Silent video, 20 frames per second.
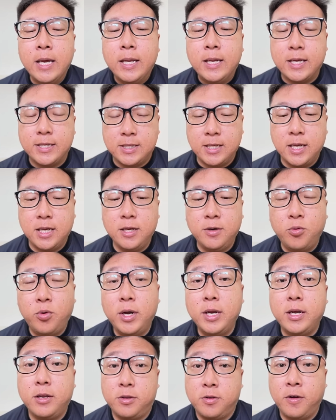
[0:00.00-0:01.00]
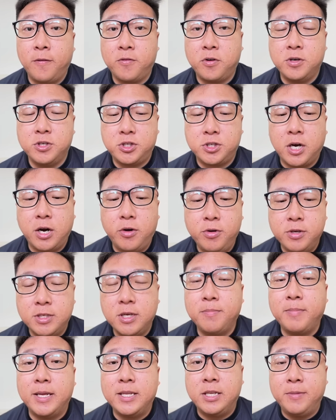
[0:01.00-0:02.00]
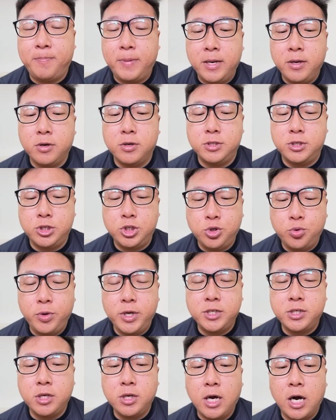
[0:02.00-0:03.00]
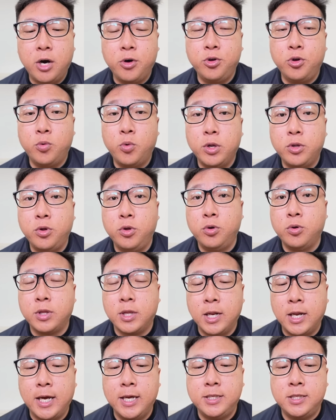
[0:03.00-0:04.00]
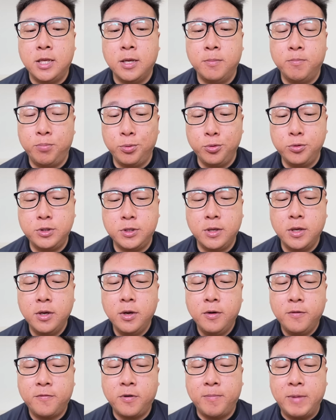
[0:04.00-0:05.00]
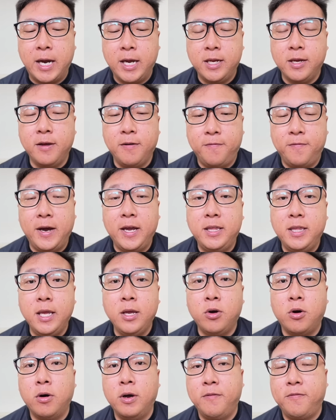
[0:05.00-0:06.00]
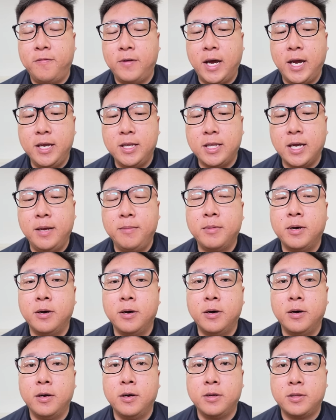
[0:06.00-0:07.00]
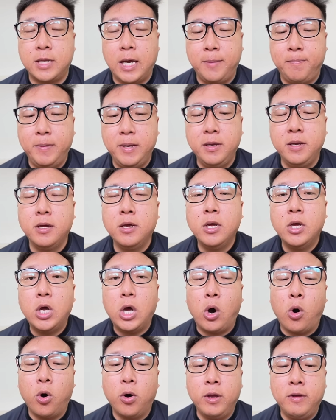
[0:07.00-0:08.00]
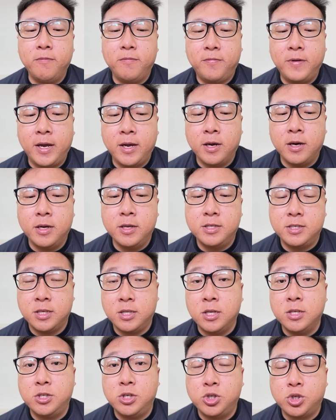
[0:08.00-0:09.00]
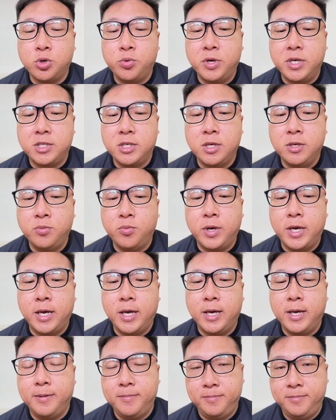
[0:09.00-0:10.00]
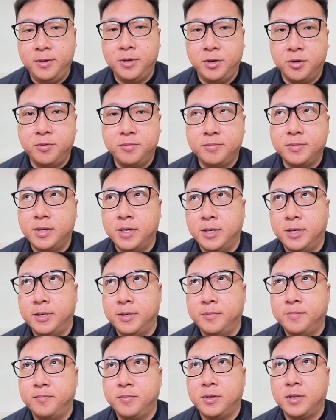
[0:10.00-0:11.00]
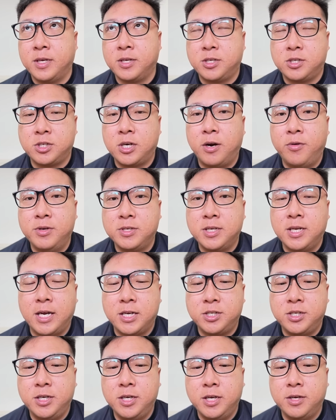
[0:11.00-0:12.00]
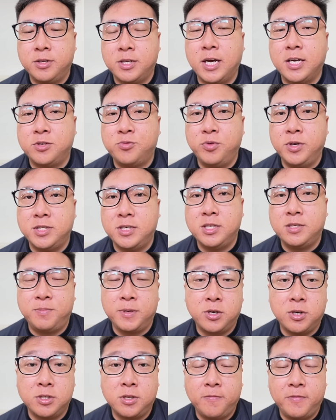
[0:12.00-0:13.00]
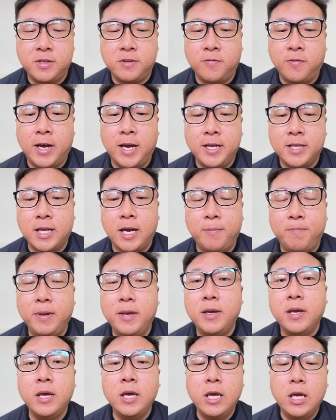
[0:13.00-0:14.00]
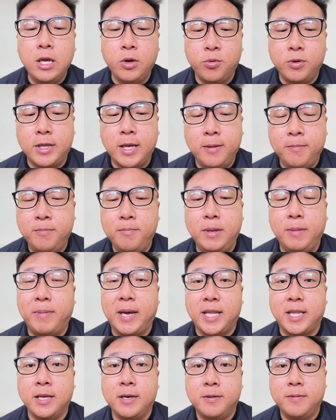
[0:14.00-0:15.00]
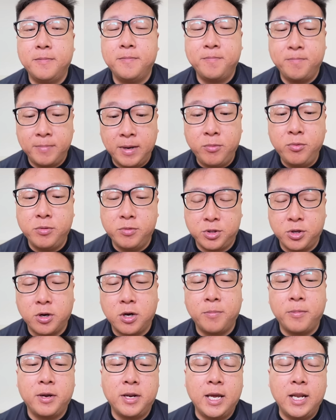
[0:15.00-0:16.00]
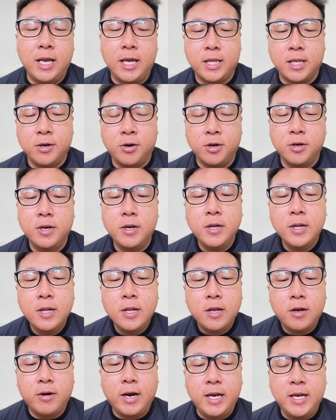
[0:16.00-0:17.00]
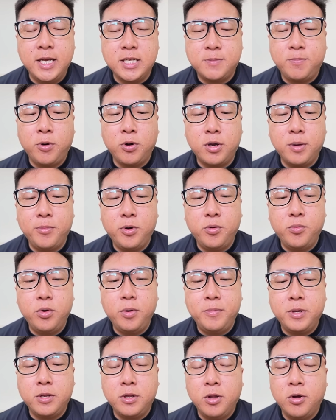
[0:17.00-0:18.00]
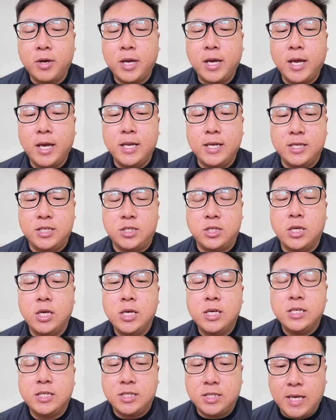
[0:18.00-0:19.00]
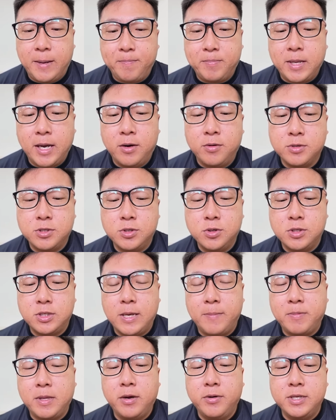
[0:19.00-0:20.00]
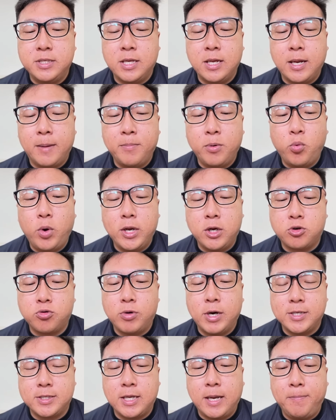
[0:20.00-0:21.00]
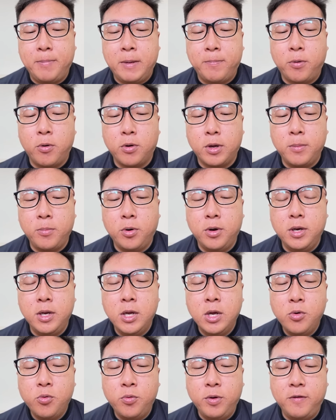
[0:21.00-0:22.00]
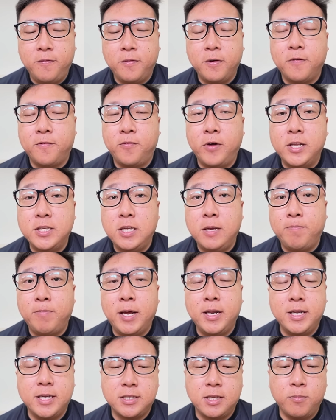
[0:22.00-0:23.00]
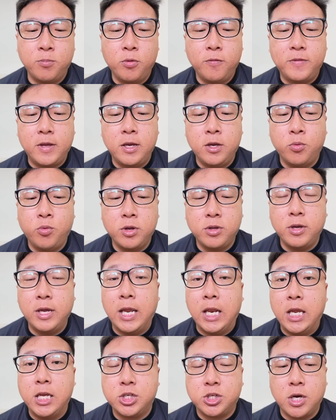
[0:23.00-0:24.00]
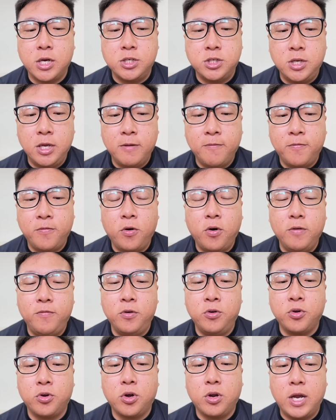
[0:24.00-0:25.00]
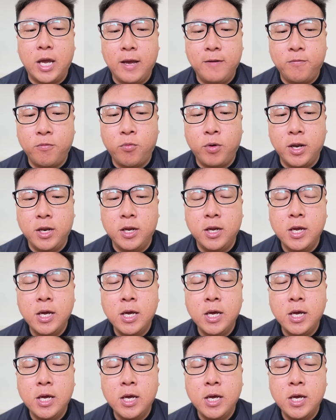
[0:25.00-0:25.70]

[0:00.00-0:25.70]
There's another one that's of course Charizard, but depending on situation, how you want to utilize the boost from either a fighting or a flying type typing, or in fact in certain situation where the Charizard actually does resist because of its flying typing, it would then be better. But we will talk about that later on. Alright, next Pokemon we'll be looking at is Sceptile. So Sceptile is the #1 grass typing Pokemon with a Frenzy Plant. That's the move that you want to Elite Charge TM for if you do not have one